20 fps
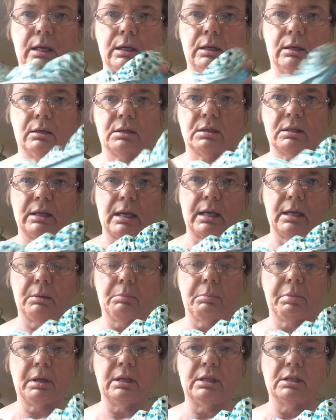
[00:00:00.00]
it'll stay in
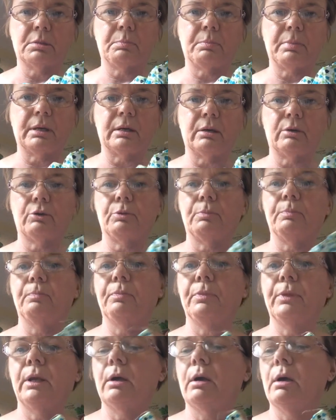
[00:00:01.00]
place better.
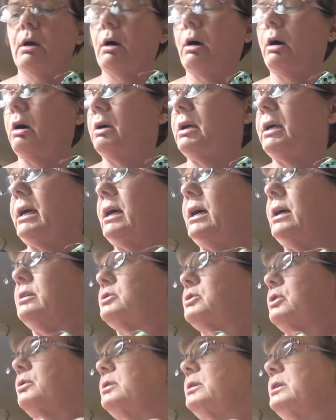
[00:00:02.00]
Okay,
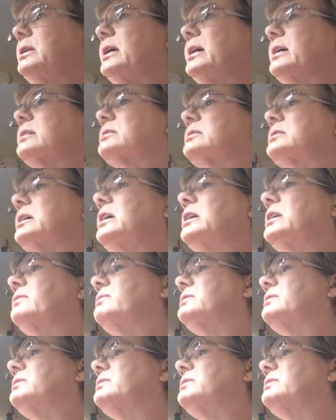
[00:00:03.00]
so the next set of